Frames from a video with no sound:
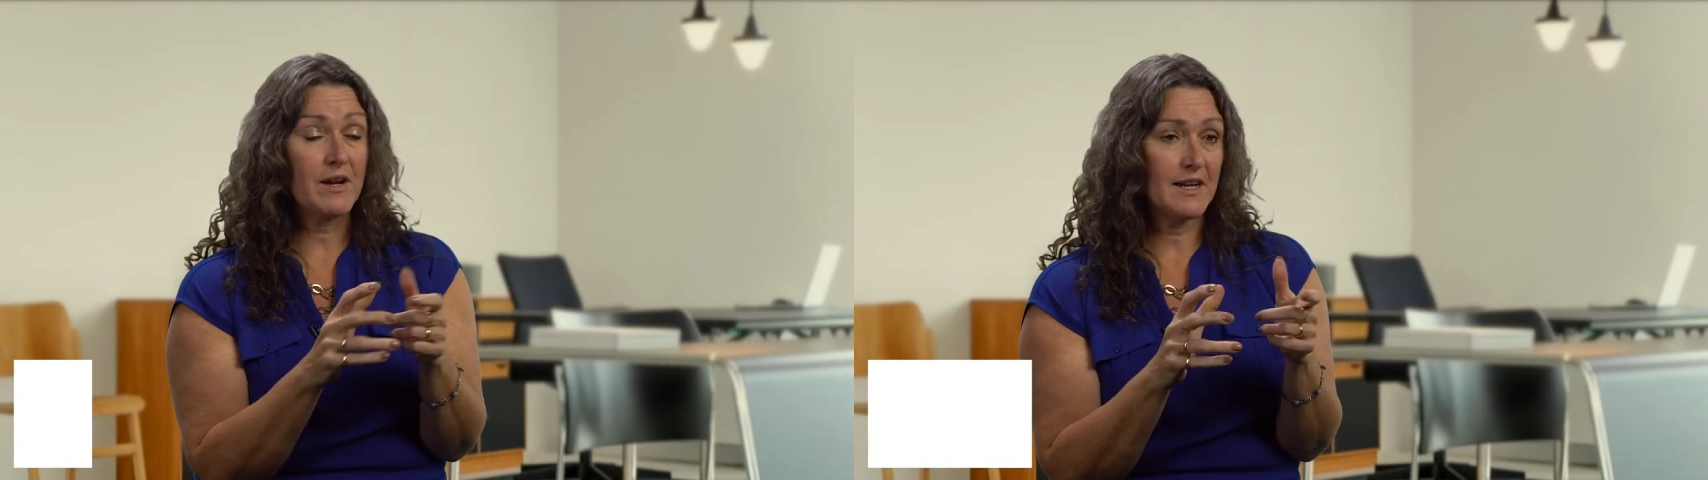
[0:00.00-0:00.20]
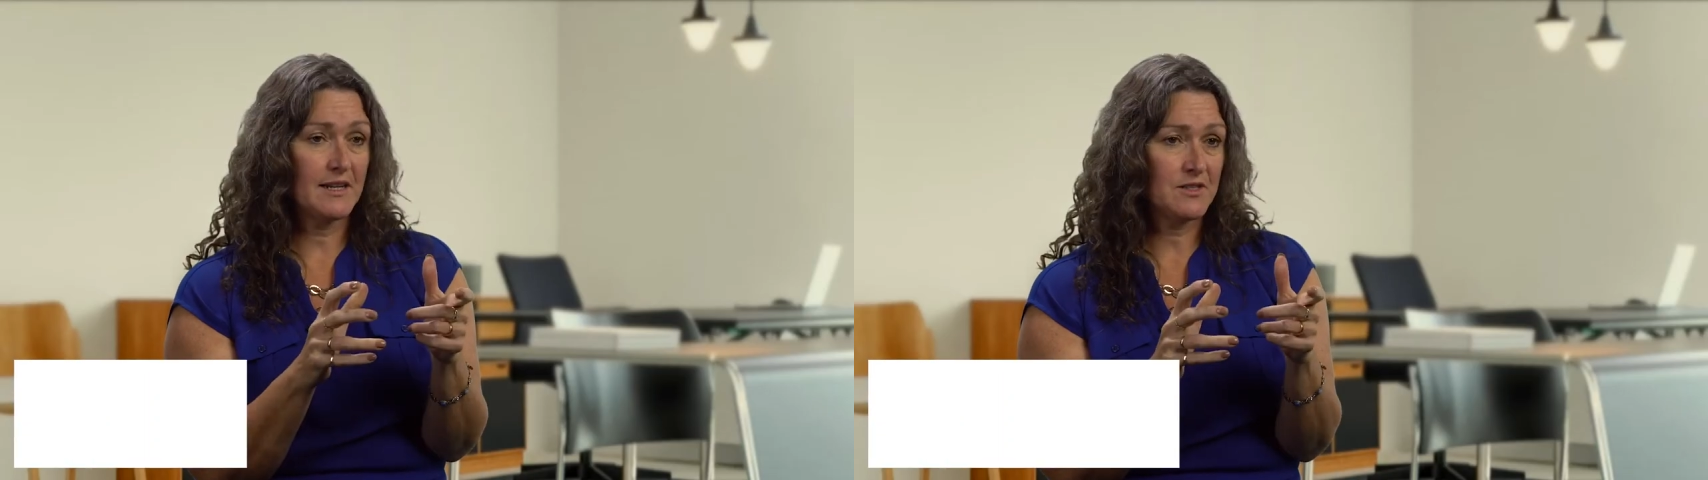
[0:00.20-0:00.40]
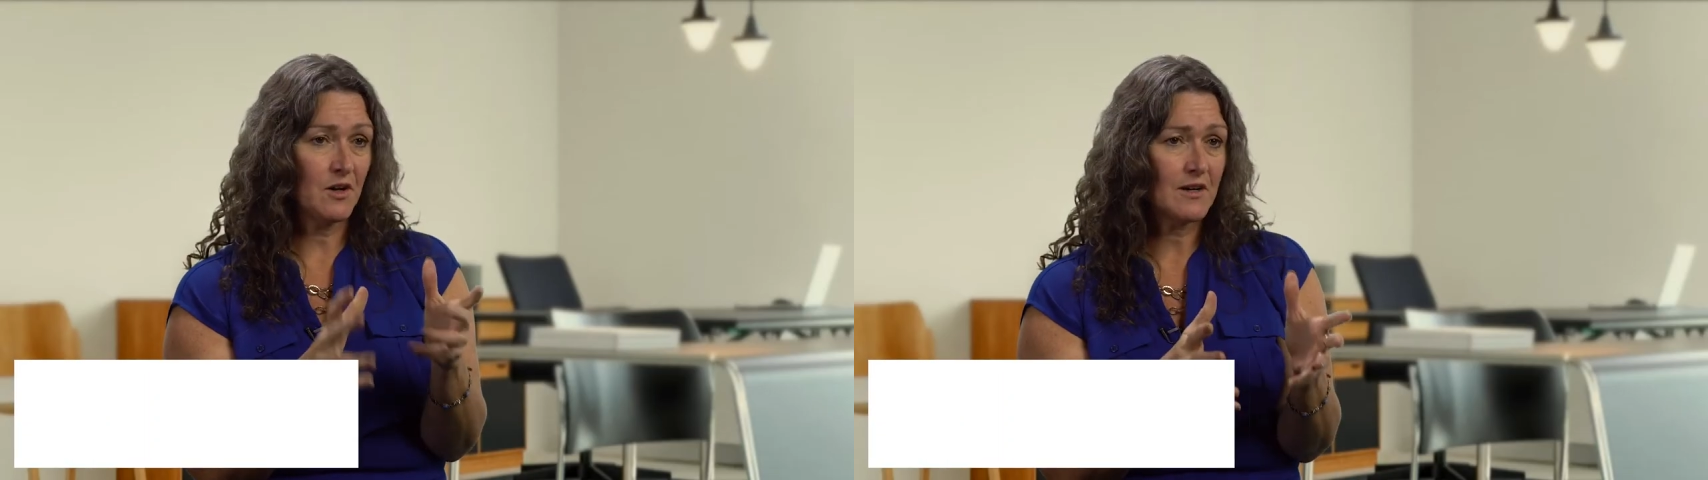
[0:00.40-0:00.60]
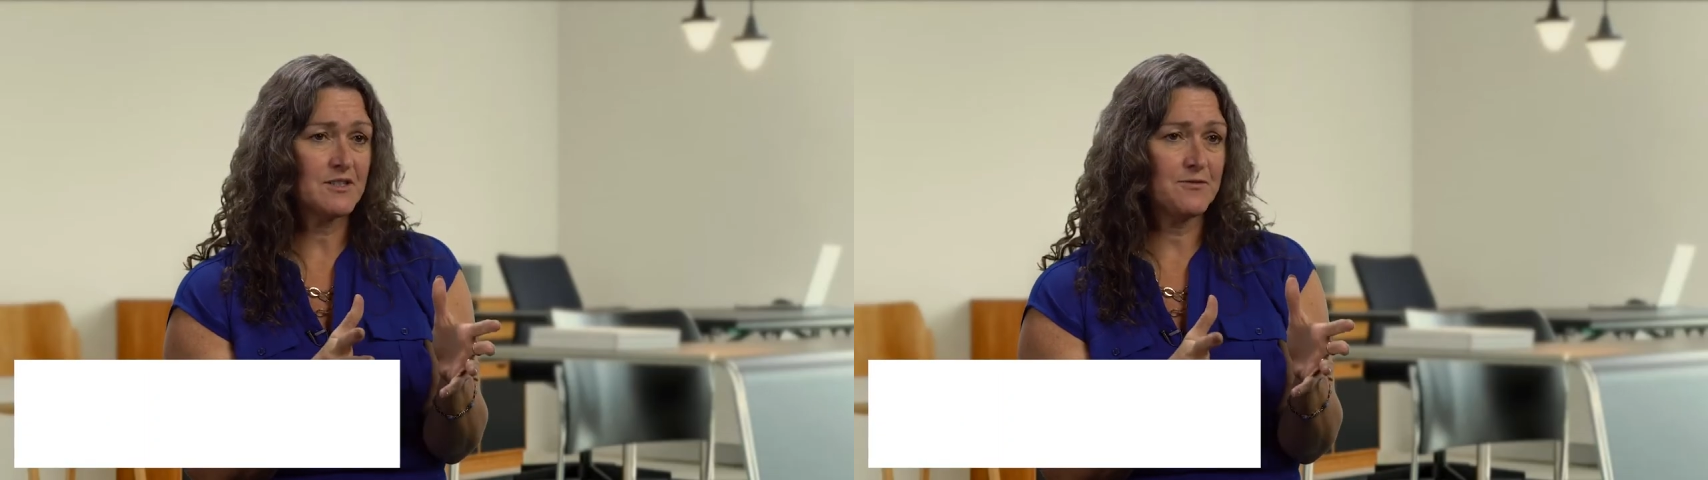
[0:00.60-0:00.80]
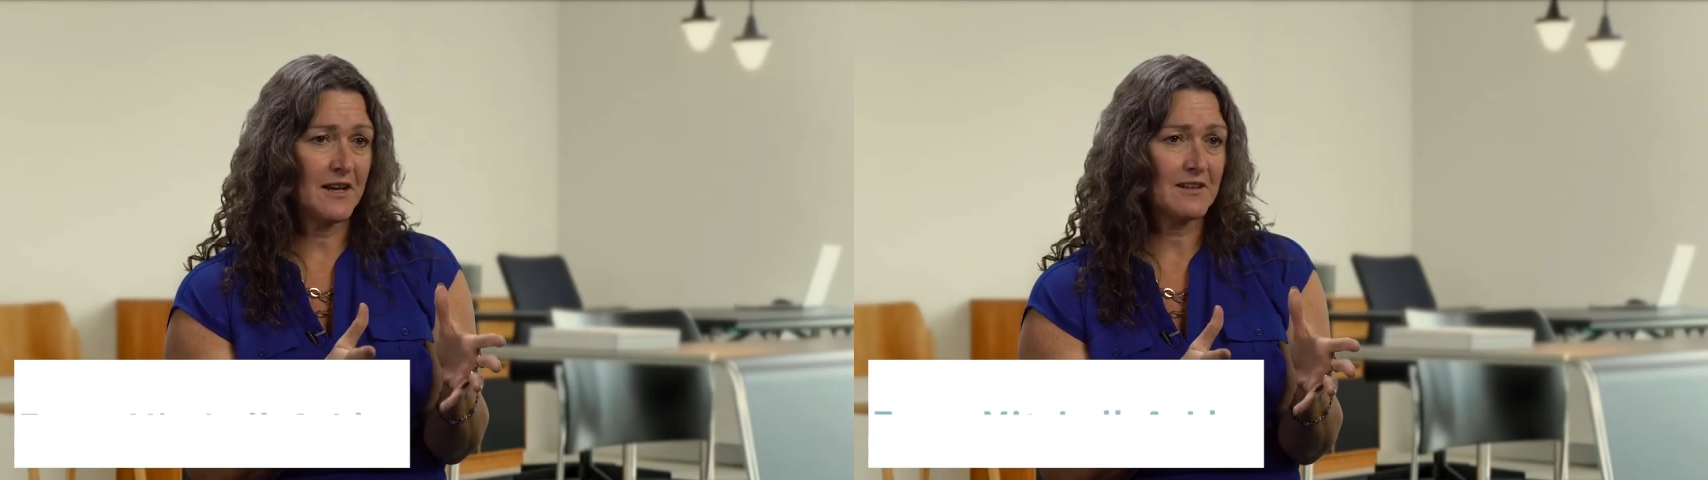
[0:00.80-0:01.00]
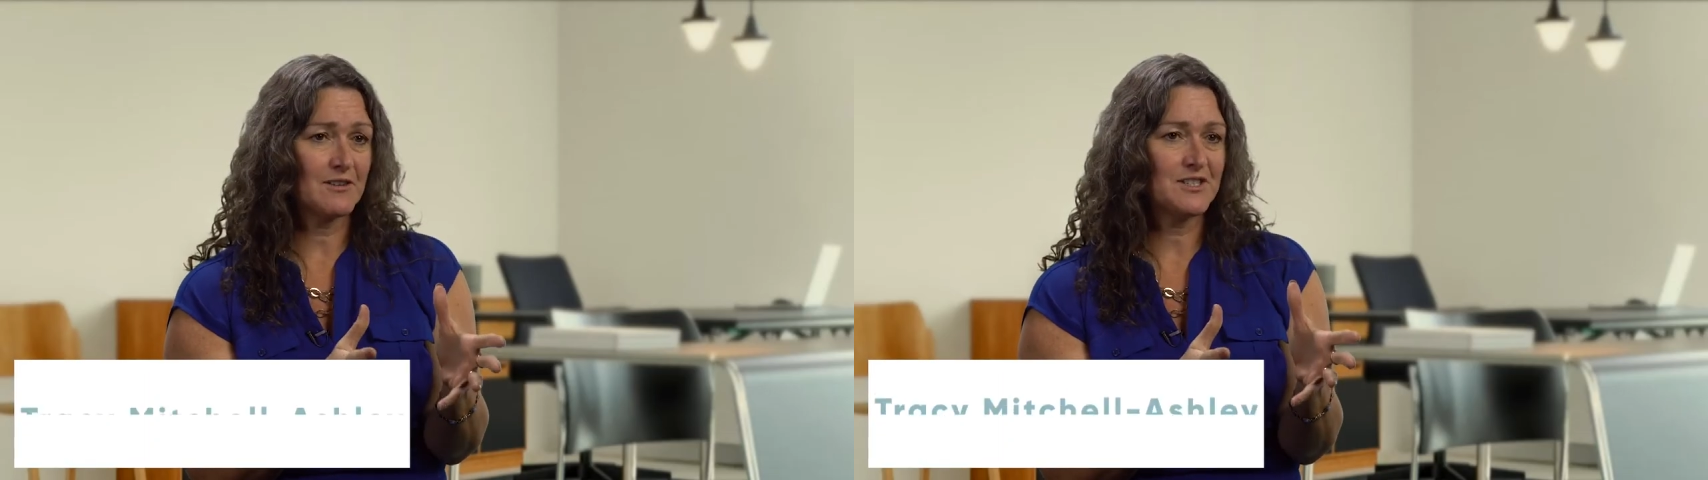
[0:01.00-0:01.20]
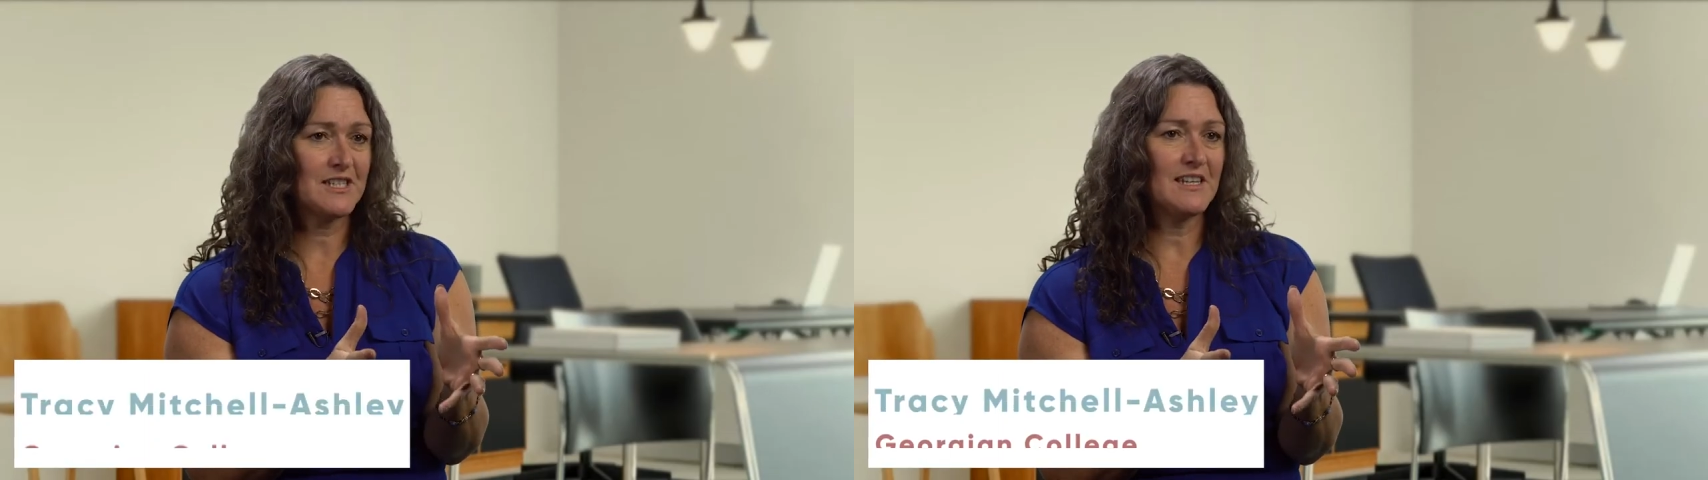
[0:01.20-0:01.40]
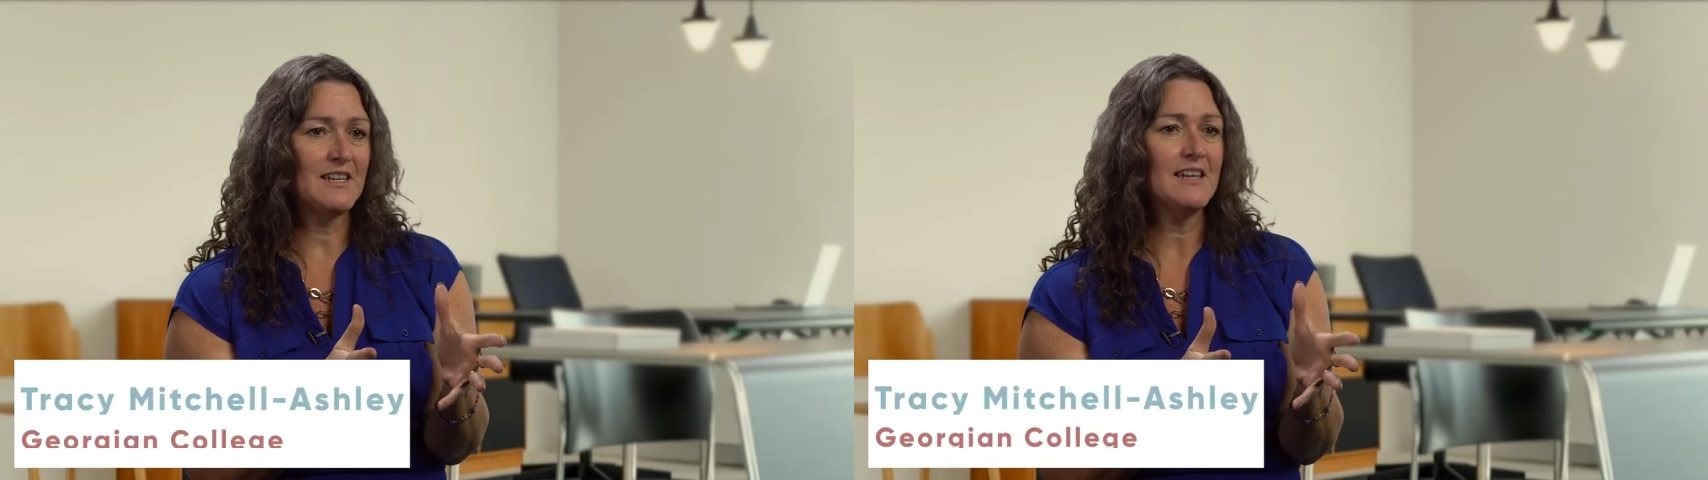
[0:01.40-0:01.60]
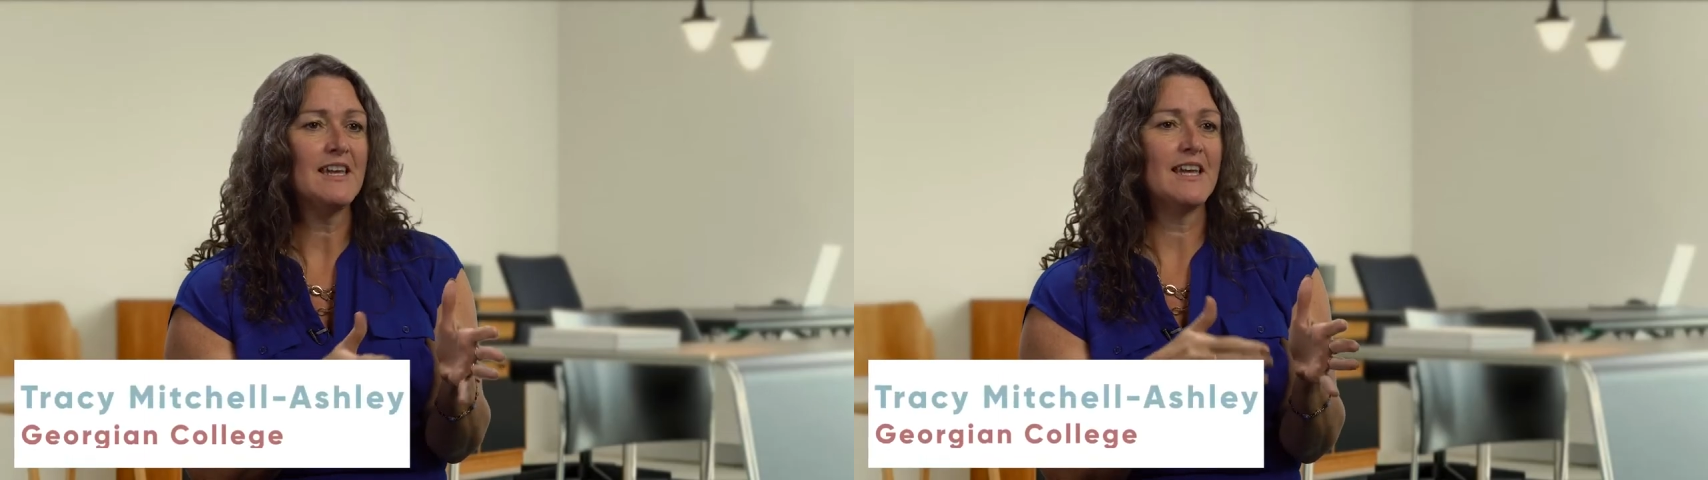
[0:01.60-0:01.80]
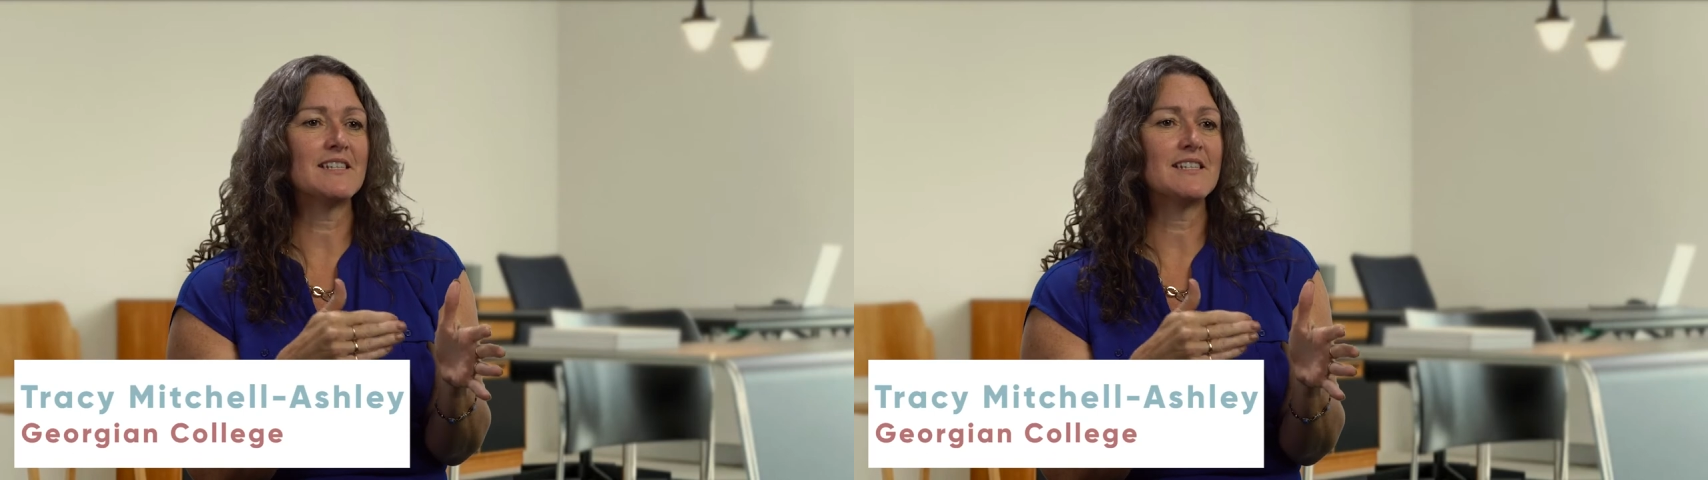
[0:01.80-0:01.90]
when I talk to faculty,